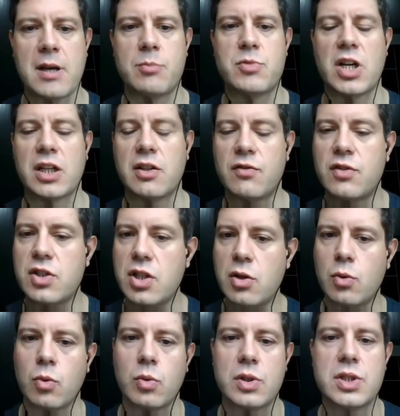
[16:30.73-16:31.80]
Objective
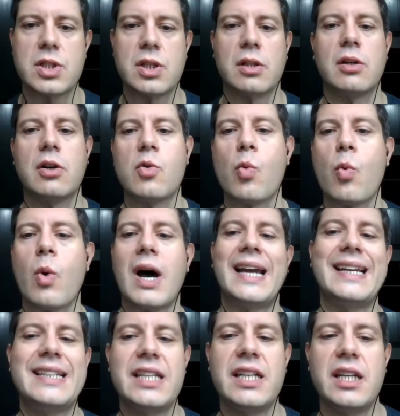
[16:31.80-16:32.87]
two was to learn
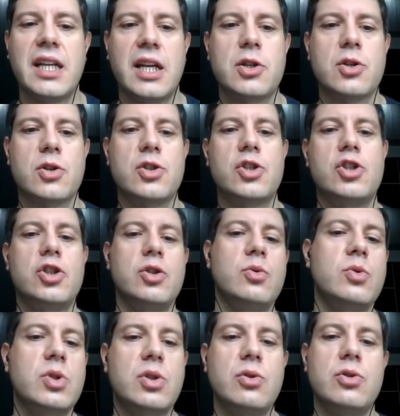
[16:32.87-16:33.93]
why teenagers
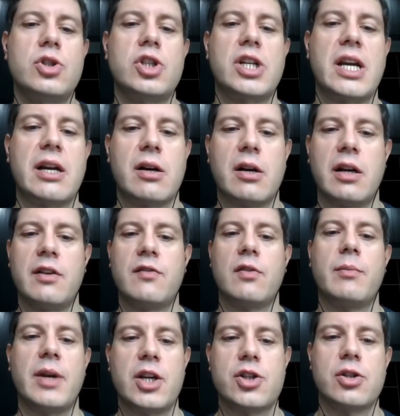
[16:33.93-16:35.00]
choose to share
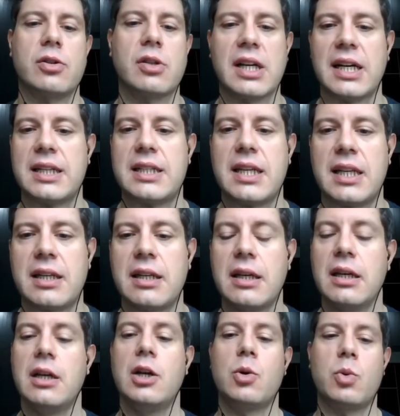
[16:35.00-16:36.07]
informational content
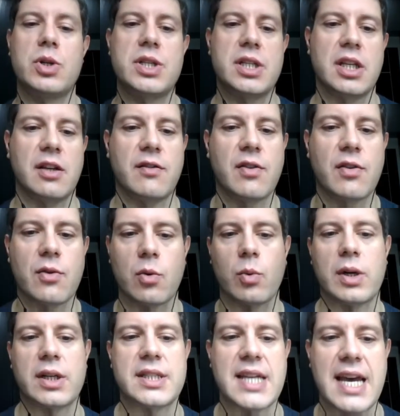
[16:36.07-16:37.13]
received through
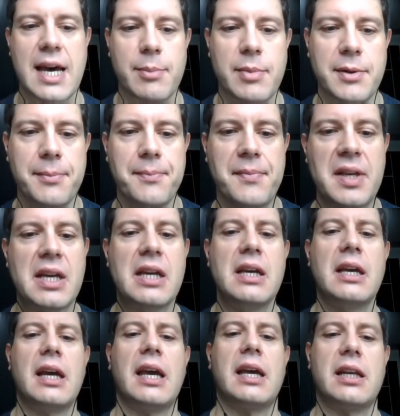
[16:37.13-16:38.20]
WhatsApp.
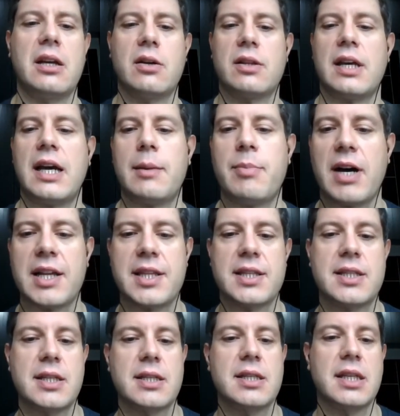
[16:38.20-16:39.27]
And here the
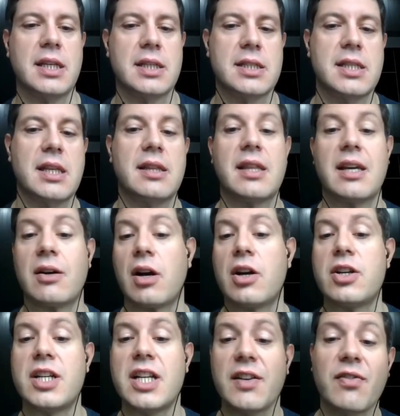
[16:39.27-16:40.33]
hypothesis is that there
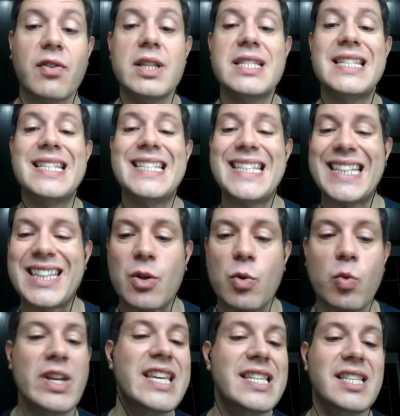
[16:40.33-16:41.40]
are differences in the
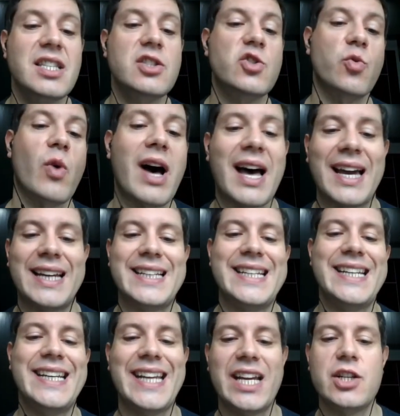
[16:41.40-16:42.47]
reasons why
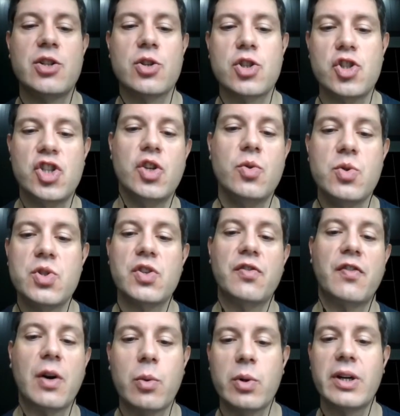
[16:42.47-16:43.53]
teenagers choose to
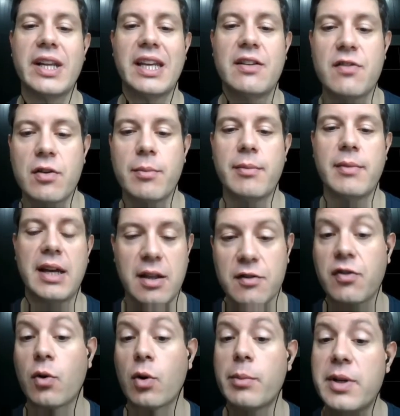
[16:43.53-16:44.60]
forward
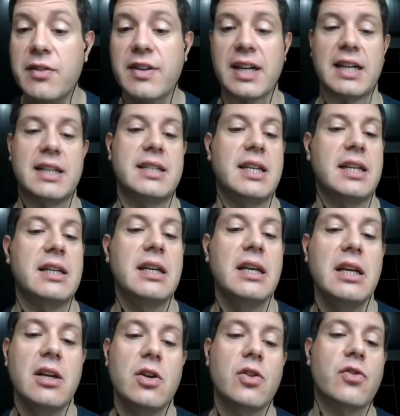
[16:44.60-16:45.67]
informative content
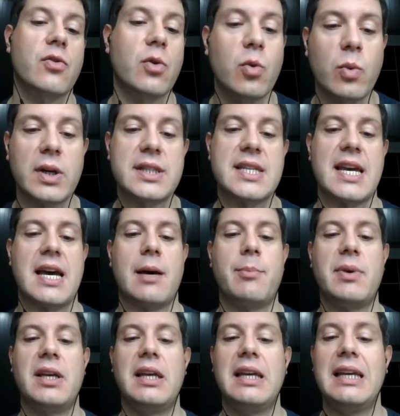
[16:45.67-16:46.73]
through
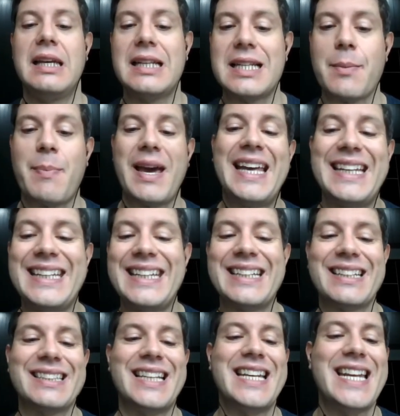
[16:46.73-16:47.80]
WhatsApp depending
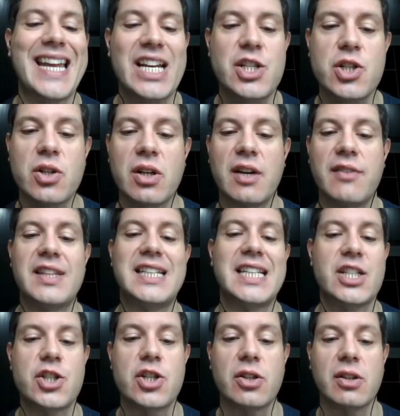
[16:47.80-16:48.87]
on the nature of the
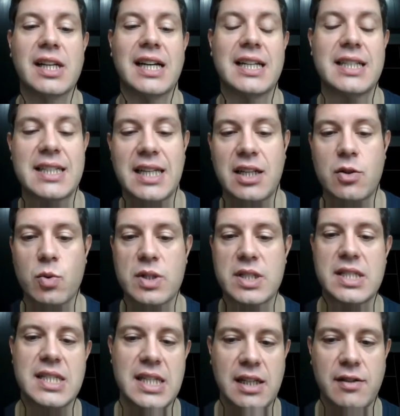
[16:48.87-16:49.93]
digital content
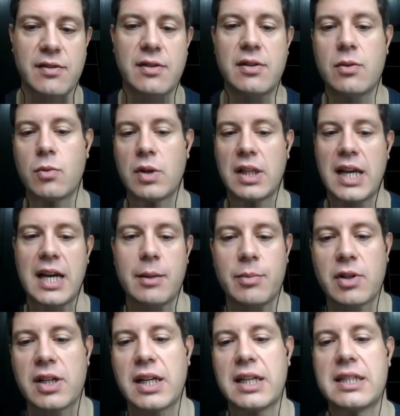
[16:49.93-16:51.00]
received,
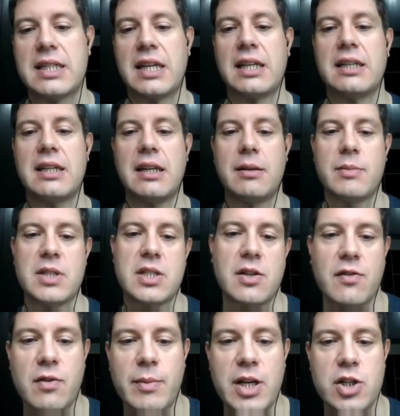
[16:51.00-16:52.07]
reliable content and
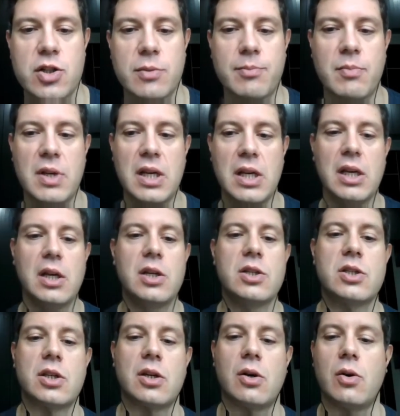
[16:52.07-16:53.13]
misinformation.
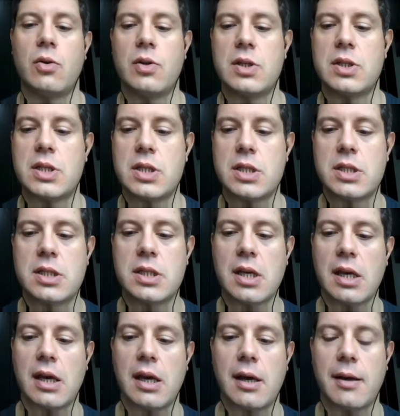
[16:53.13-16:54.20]
So this
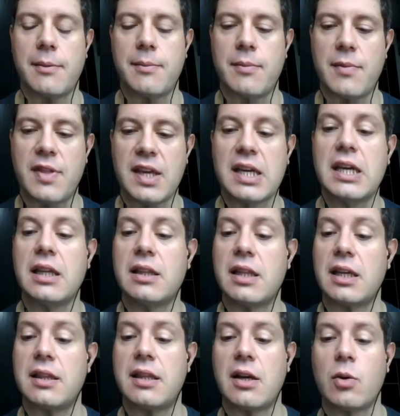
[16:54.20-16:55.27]
is um, thinking
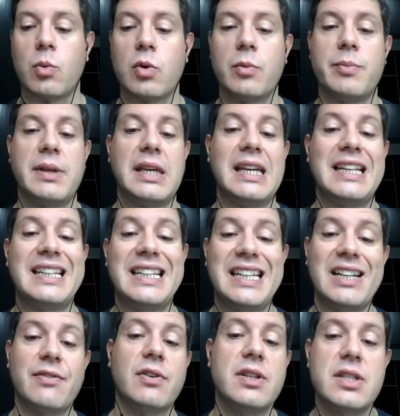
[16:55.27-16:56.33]
that there will be
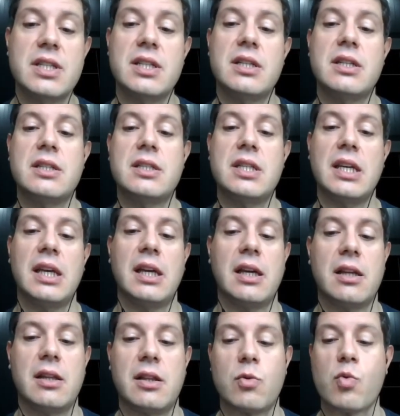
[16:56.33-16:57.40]
differences
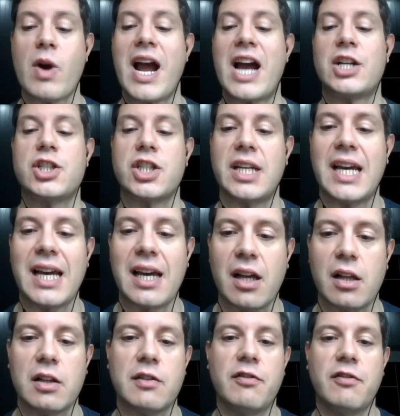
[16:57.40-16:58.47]
in
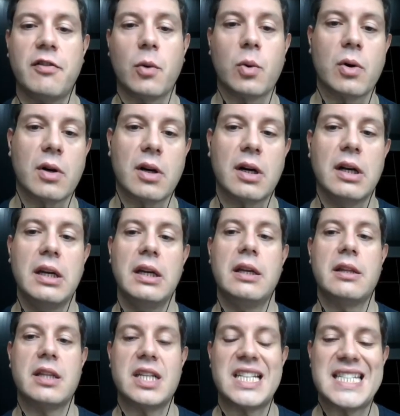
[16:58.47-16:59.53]
rationale for
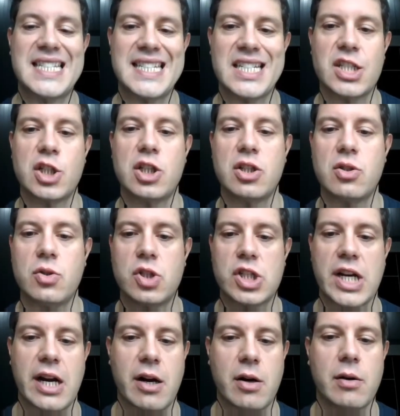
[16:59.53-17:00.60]
the decision to
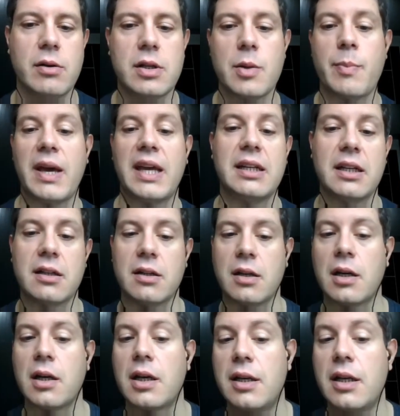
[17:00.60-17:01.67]
share depending
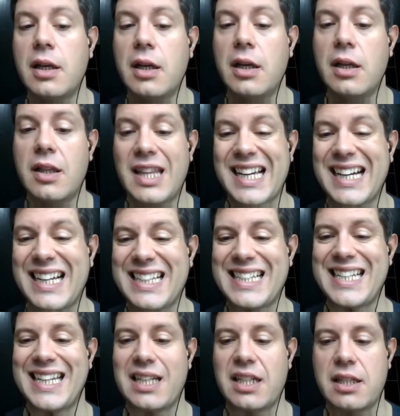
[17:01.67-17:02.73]
on the
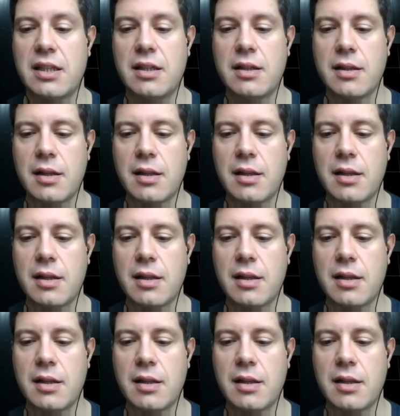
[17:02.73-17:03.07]
content